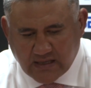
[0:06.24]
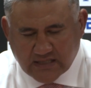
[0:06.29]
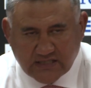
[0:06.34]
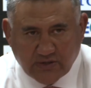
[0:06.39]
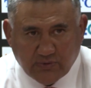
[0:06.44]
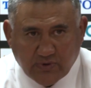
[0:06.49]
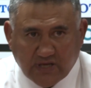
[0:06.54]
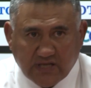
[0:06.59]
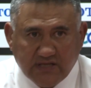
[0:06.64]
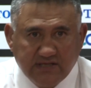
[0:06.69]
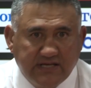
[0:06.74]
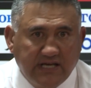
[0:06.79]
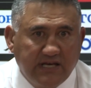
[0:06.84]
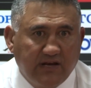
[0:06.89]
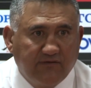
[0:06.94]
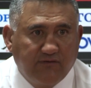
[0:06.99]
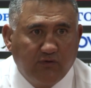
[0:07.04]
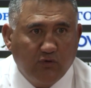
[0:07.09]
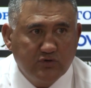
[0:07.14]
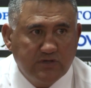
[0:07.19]
so we
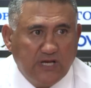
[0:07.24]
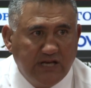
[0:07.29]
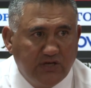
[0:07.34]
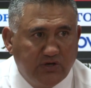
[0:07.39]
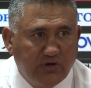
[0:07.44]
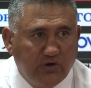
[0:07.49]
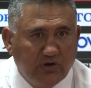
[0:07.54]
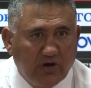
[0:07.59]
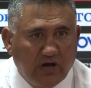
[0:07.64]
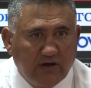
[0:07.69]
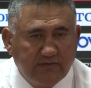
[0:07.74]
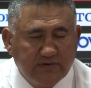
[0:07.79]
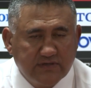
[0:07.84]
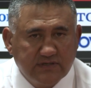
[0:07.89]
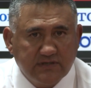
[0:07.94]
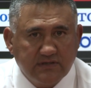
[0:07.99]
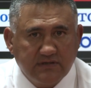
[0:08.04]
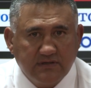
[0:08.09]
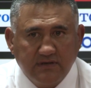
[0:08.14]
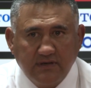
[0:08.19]
conceded 14
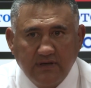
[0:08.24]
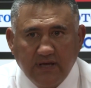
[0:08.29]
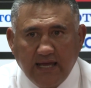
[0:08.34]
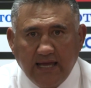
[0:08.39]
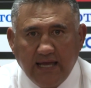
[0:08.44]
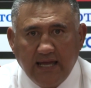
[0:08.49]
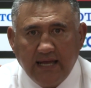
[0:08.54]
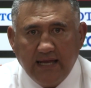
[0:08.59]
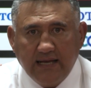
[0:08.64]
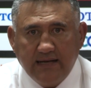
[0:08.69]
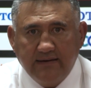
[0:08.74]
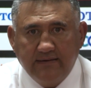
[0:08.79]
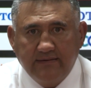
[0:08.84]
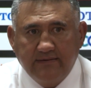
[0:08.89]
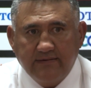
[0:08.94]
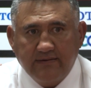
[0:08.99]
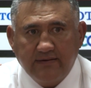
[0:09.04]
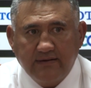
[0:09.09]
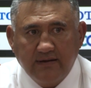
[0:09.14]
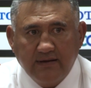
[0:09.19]
turnovers, and
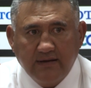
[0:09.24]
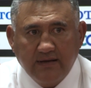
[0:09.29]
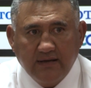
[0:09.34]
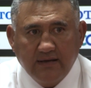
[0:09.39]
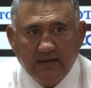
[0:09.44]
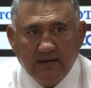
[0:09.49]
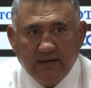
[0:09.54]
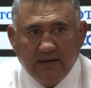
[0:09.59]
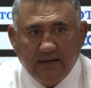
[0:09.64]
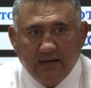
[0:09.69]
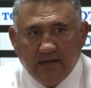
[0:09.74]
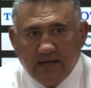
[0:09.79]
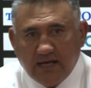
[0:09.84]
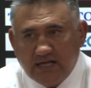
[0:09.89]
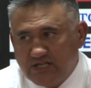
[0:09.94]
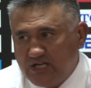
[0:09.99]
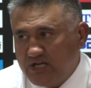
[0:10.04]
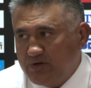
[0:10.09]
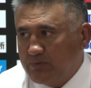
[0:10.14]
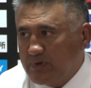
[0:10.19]

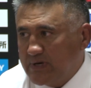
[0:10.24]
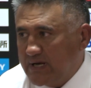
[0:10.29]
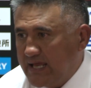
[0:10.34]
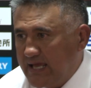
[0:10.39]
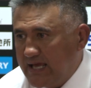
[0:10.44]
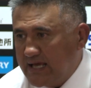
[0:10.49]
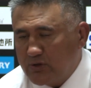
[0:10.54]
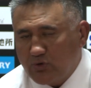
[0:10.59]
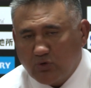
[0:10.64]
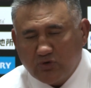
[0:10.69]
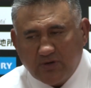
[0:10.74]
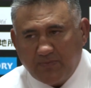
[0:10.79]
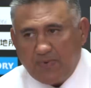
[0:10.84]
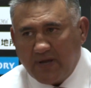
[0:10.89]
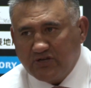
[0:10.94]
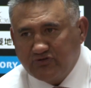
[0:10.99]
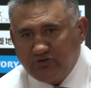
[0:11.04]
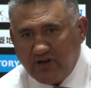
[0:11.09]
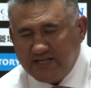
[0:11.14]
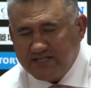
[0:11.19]
the gentleman here talked
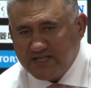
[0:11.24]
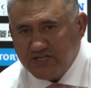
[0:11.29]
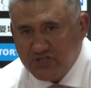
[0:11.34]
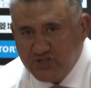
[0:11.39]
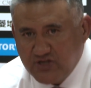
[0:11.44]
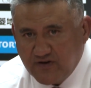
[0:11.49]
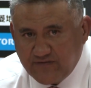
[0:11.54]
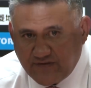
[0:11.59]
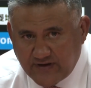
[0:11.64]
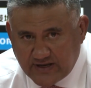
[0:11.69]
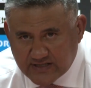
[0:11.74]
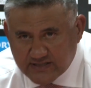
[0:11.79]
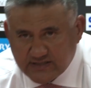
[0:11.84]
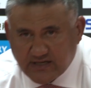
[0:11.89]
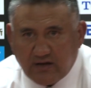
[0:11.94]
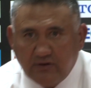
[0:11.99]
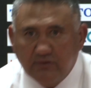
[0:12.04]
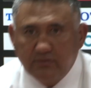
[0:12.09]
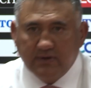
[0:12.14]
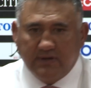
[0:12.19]
about transition defence.
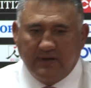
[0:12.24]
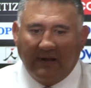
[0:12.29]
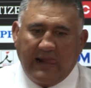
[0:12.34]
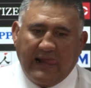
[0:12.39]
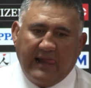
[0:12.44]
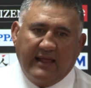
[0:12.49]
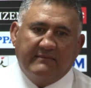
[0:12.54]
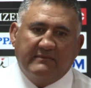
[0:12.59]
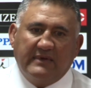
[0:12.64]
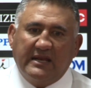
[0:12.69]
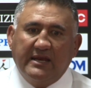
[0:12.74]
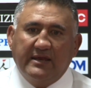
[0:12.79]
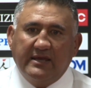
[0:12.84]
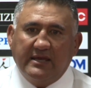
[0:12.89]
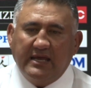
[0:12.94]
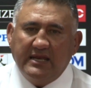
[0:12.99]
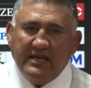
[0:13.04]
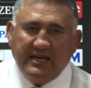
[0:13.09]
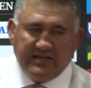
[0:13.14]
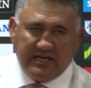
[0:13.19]
So
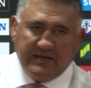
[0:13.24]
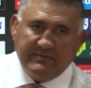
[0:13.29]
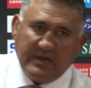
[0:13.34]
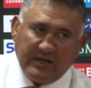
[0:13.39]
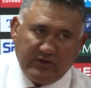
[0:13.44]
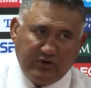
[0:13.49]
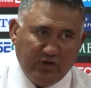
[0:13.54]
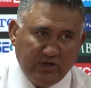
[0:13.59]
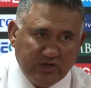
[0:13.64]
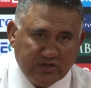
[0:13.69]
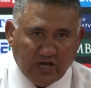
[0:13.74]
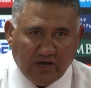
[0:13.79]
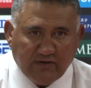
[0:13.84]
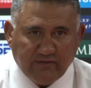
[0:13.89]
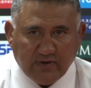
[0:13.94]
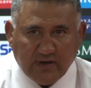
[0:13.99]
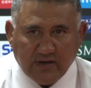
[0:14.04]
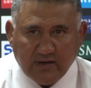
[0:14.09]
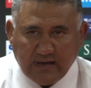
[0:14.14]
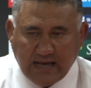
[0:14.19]
any team that turns
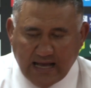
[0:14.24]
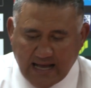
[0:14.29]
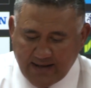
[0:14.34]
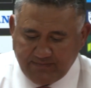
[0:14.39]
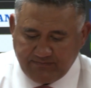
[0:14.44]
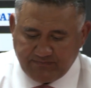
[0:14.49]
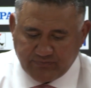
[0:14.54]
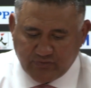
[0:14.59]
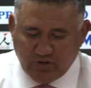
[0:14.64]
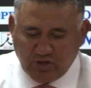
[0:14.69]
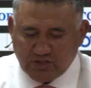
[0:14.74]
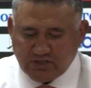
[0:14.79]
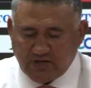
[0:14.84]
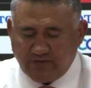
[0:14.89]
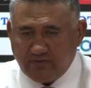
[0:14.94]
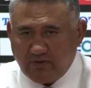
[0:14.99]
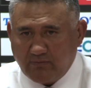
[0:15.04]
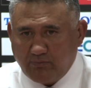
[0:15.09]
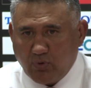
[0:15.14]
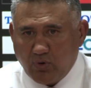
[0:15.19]
over
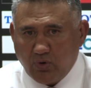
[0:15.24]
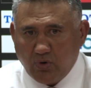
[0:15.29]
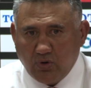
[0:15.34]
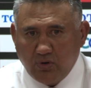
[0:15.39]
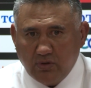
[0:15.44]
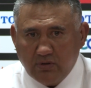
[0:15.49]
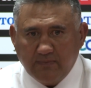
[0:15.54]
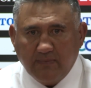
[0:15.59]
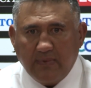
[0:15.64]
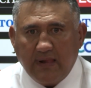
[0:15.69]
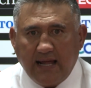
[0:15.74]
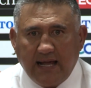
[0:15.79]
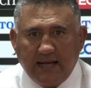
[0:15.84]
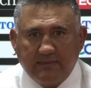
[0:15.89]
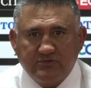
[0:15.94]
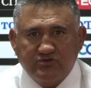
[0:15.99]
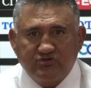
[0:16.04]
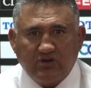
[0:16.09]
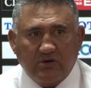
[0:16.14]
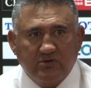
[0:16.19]
the ball
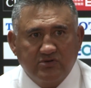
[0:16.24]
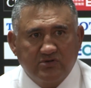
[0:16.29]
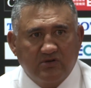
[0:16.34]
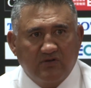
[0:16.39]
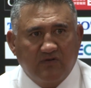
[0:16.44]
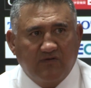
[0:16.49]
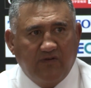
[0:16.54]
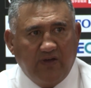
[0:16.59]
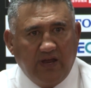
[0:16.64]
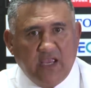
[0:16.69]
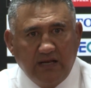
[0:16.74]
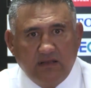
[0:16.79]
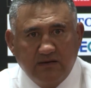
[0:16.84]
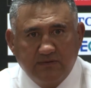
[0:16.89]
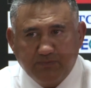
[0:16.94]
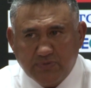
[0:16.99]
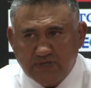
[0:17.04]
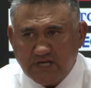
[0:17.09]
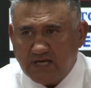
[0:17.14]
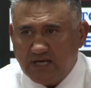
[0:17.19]
struggles to
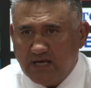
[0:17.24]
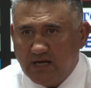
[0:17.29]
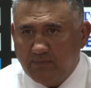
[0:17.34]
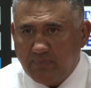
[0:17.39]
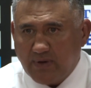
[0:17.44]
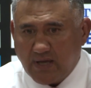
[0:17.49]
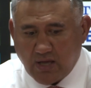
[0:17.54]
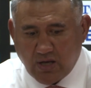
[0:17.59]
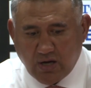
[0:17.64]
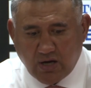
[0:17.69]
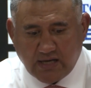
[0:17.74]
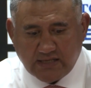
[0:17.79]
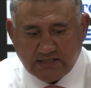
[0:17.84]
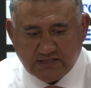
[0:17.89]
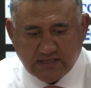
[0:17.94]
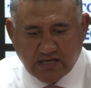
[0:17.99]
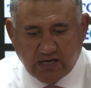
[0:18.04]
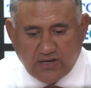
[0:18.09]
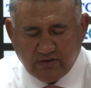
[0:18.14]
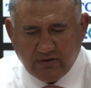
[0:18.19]
defend, particularly bigger
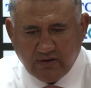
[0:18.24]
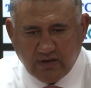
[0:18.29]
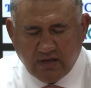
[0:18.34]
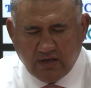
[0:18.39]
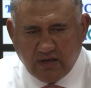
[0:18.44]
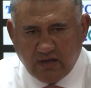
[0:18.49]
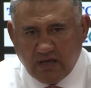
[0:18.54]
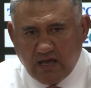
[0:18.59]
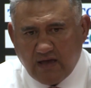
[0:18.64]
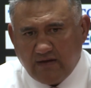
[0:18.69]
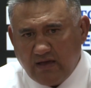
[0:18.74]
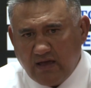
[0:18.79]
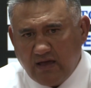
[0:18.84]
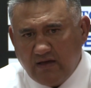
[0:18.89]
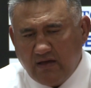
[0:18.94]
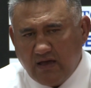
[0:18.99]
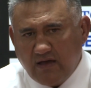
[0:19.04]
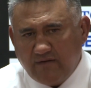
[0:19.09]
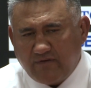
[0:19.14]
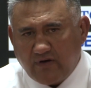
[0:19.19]
guys. So
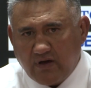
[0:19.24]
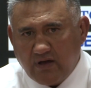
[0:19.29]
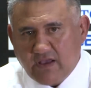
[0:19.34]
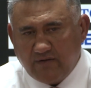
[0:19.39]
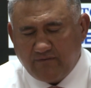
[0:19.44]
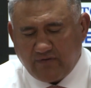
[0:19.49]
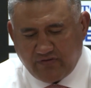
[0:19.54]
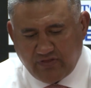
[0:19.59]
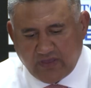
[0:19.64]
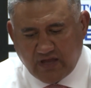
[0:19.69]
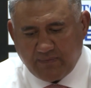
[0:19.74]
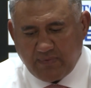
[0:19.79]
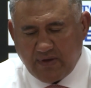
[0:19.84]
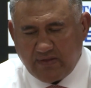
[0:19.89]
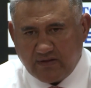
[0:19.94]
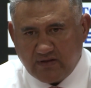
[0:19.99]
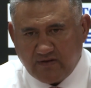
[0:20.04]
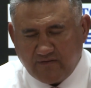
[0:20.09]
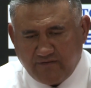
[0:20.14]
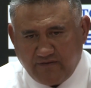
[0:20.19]
if I think
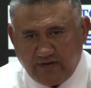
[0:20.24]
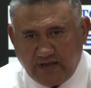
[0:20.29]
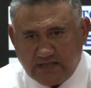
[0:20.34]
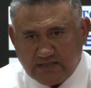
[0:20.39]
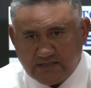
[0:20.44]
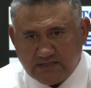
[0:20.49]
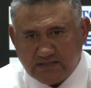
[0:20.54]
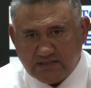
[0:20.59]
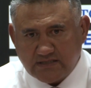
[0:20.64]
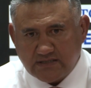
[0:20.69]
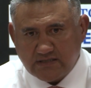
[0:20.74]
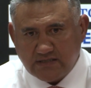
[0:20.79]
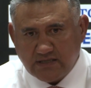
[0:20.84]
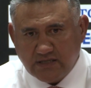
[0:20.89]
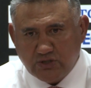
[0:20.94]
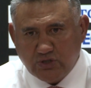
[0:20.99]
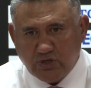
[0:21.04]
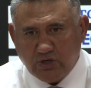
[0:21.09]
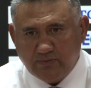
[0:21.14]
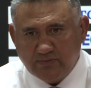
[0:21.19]
about the defence
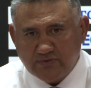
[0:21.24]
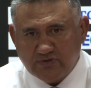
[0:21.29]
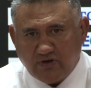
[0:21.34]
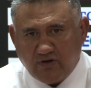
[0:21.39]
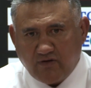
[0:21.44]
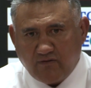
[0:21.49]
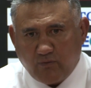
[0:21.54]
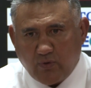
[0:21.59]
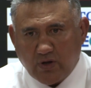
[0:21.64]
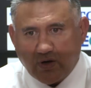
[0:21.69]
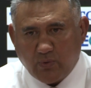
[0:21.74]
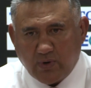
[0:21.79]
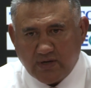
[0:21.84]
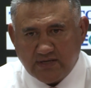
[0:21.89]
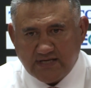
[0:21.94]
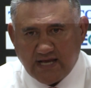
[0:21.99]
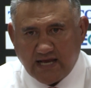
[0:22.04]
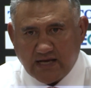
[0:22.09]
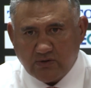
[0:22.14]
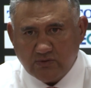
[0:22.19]
in terms of
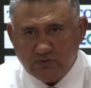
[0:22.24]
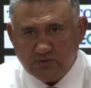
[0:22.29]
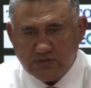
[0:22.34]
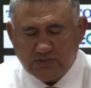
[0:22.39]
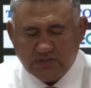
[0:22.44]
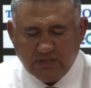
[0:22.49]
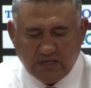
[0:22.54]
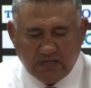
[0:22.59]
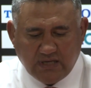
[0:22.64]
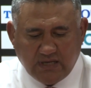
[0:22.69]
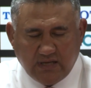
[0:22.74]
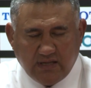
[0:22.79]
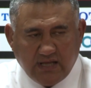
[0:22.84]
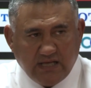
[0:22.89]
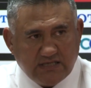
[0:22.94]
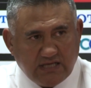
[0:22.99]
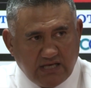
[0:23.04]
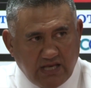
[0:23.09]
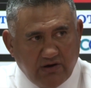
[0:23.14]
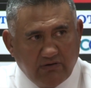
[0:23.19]
one-on-one tackles,
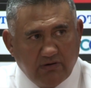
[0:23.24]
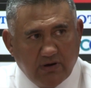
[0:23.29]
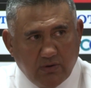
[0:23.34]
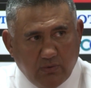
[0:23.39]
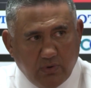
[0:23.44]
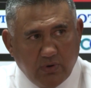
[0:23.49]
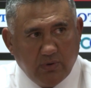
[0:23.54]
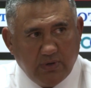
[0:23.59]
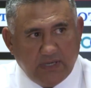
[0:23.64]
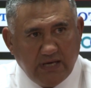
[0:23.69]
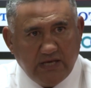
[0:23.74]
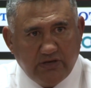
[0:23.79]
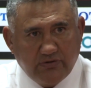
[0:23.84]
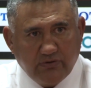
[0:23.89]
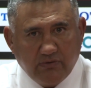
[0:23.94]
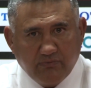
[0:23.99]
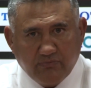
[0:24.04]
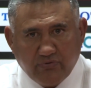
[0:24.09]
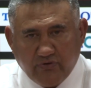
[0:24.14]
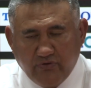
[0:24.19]
it's an area where we need
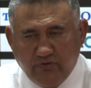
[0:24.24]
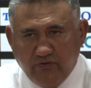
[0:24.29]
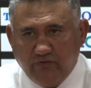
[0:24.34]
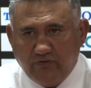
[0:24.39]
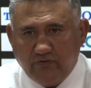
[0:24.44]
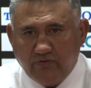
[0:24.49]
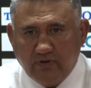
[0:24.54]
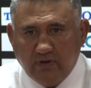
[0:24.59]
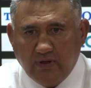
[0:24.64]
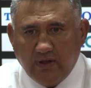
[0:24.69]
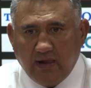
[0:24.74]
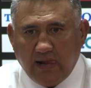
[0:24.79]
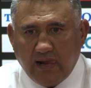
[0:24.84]
to improve.